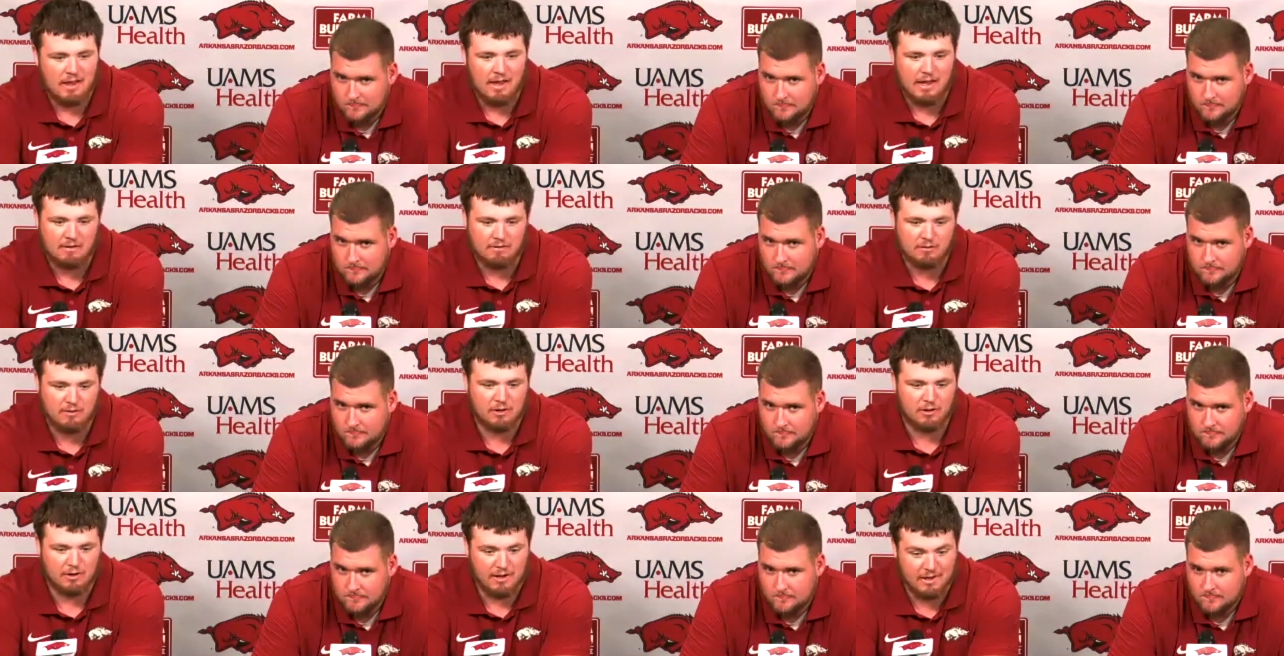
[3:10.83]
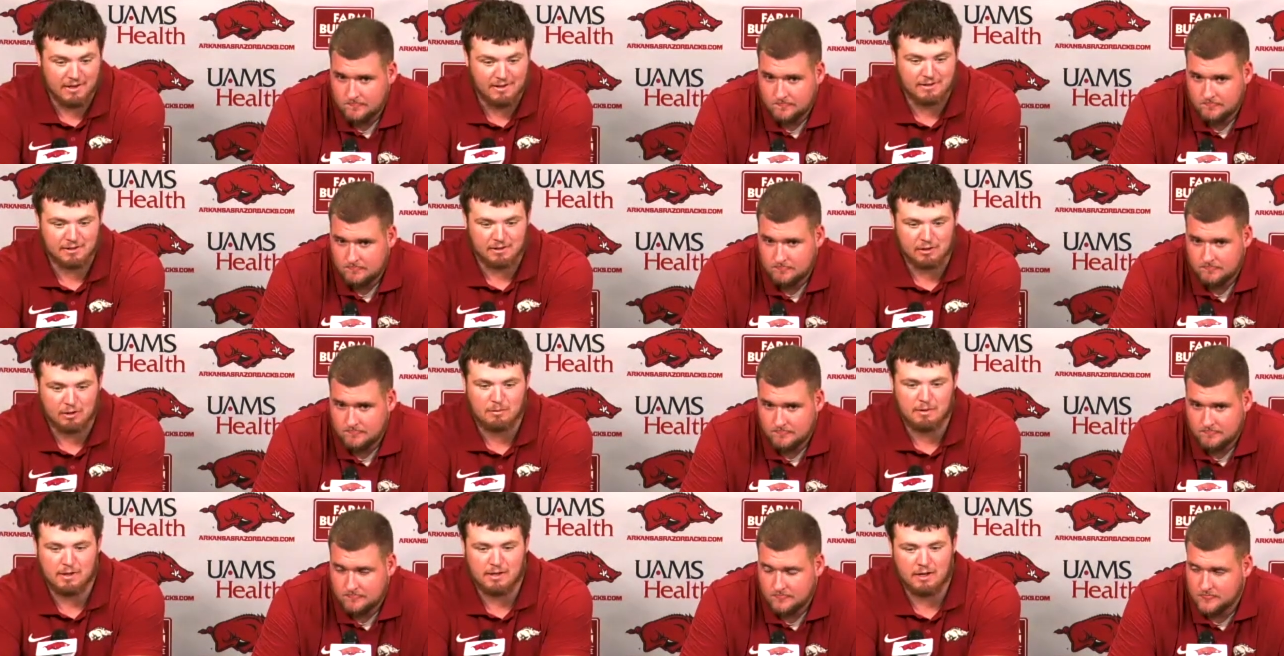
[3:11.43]
Speaker 1: even though he is a
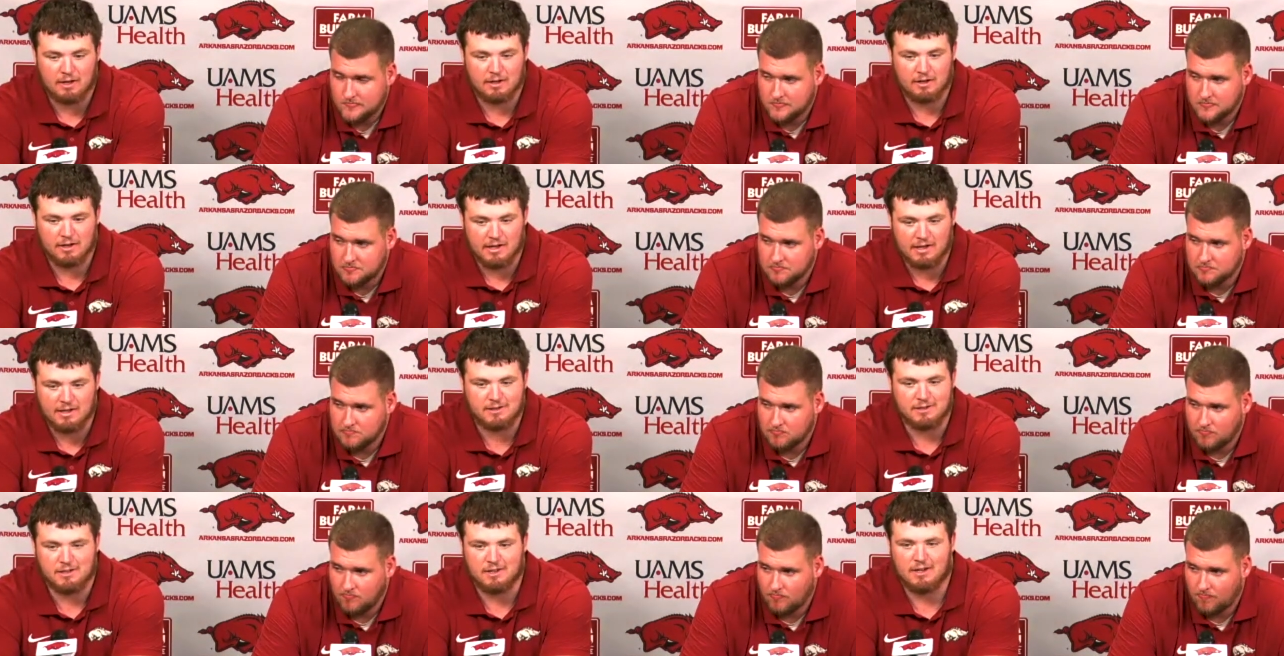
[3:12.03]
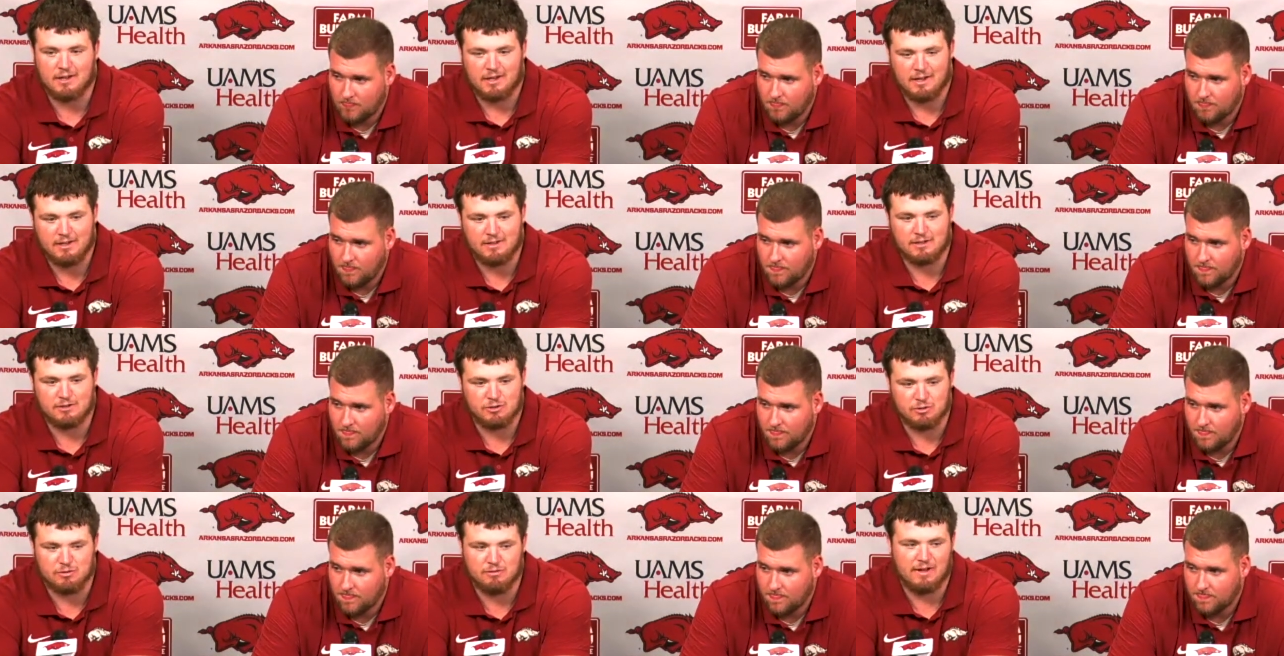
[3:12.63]
little bit younger, he's a he's
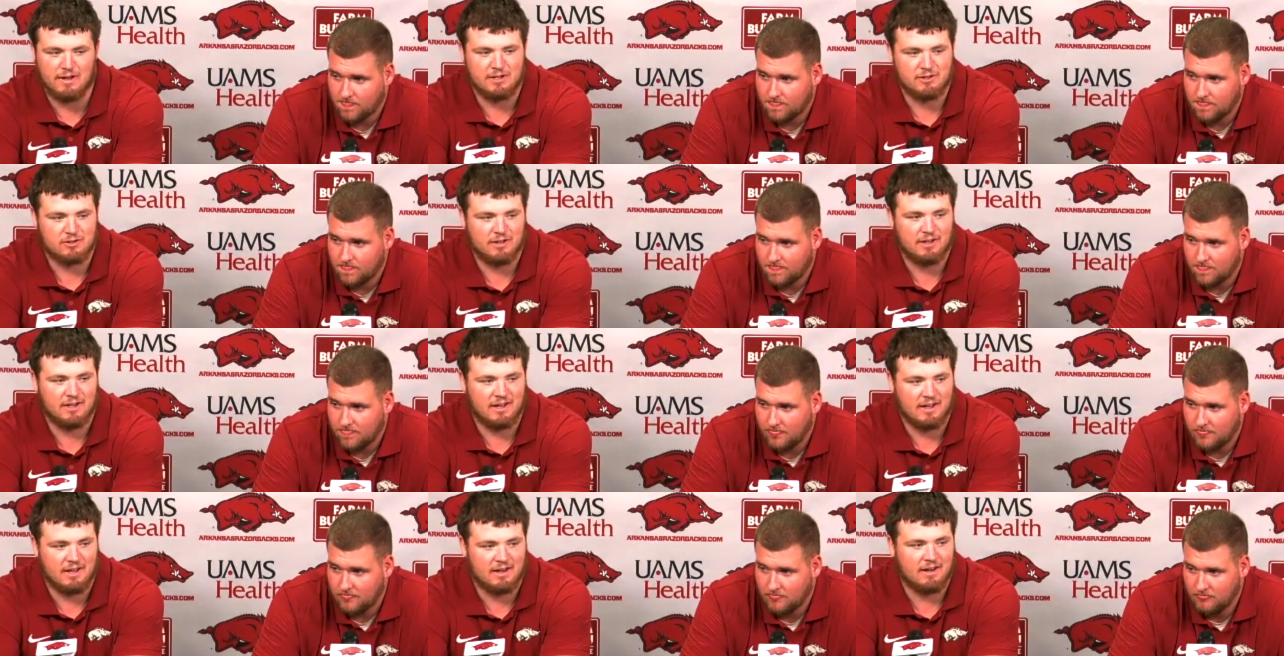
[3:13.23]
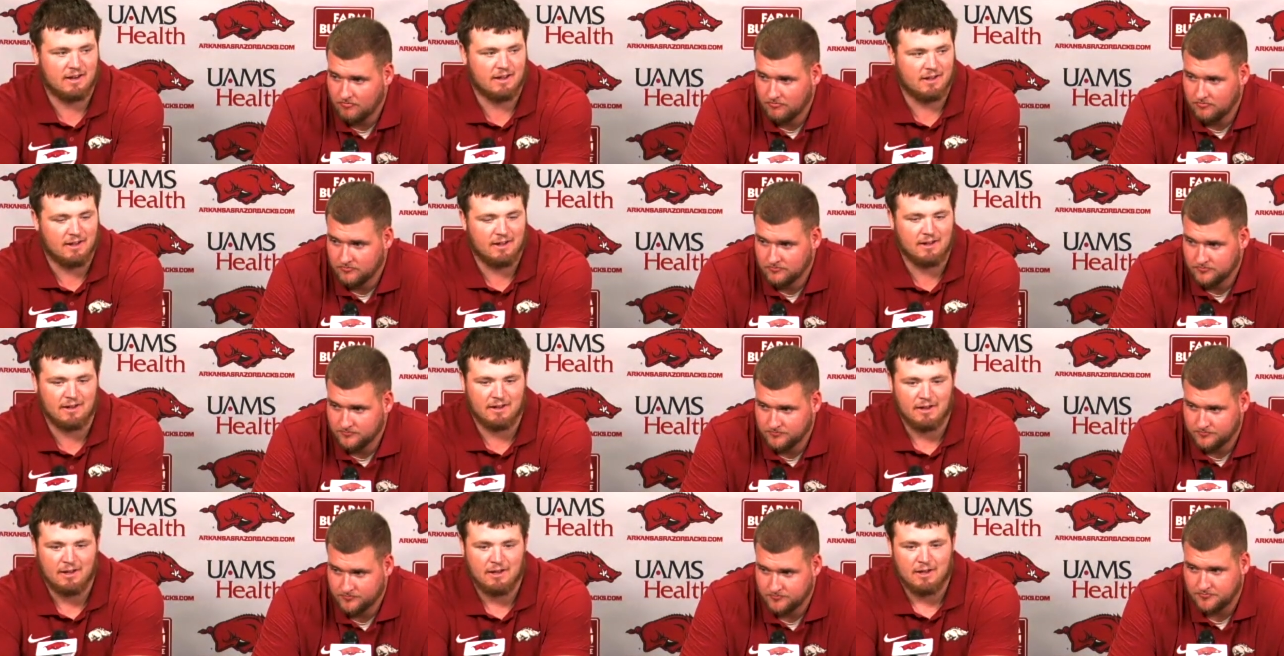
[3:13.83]
a true veteran, and uh,